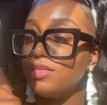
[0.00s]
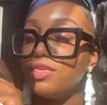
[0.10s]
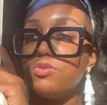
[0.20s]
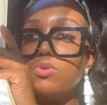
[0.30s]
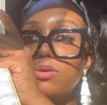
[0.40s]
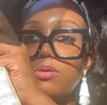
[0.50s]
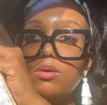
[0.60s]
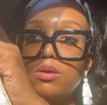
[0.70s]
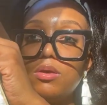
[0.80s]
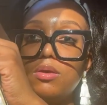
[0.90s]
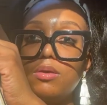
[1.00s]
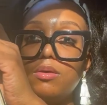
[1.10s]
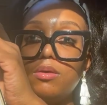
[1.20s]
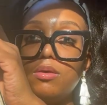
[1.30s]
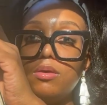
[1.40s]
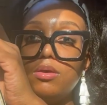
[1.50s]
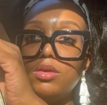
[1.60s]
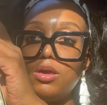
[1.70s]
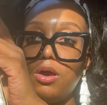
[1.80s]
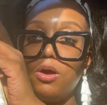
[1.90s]
silk
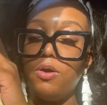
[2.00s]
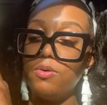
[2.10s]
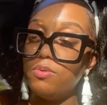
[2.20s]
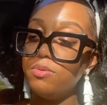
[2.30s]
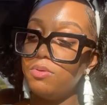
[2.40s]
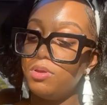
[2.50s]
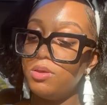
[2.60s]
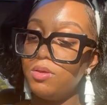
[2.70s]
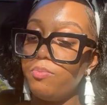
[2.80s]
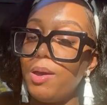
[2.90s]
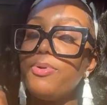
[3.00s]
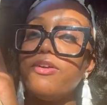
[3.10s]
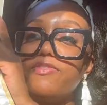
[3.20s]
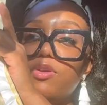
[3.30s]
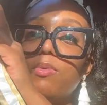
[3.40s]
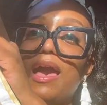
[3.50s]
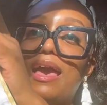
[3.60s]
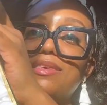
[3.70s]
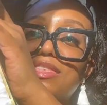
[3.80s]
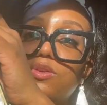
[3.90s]
y'all my perfume
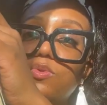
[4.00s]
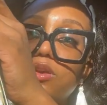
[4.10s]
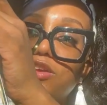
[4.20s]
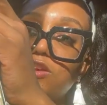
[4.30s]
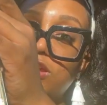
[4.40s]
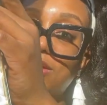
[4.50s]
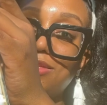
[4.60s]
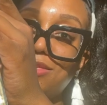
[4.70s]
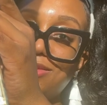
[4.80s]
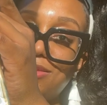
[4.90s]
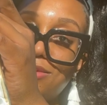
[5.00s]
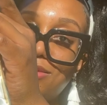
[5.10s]
got silk sheets